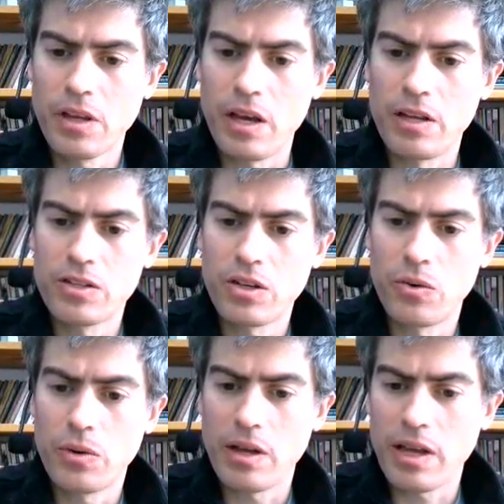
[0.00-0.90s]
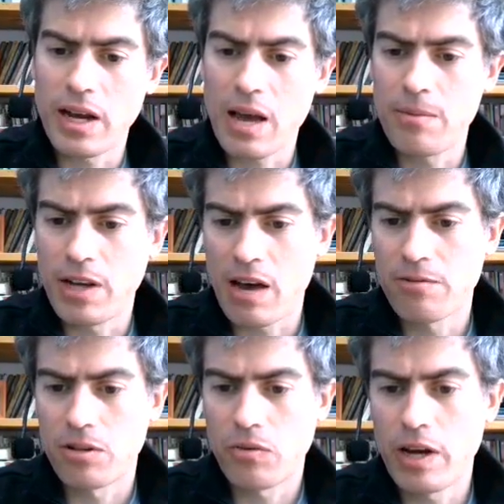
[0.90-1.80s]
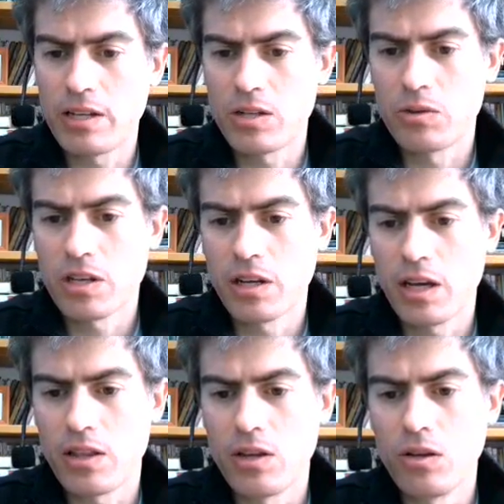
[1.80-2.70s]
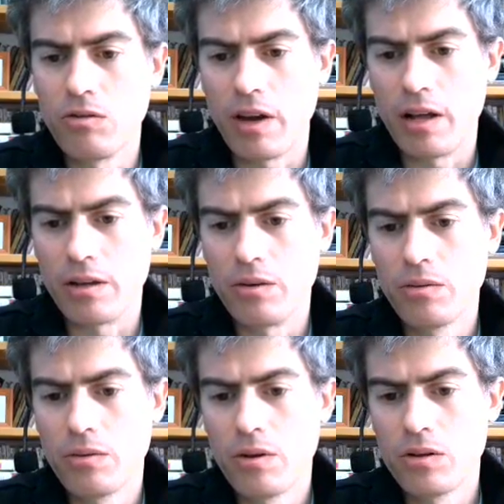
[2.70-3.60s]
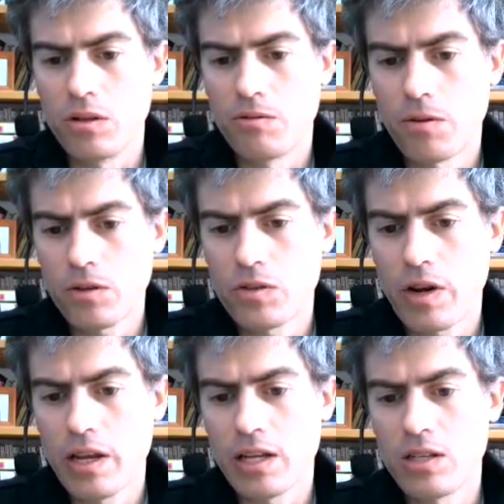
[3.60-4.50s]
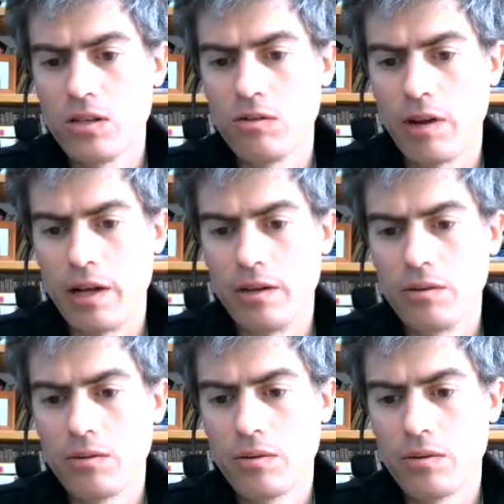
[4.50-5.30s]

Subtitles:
And so that happened after the write, so it's going to get the new value. So the first write gets a new value.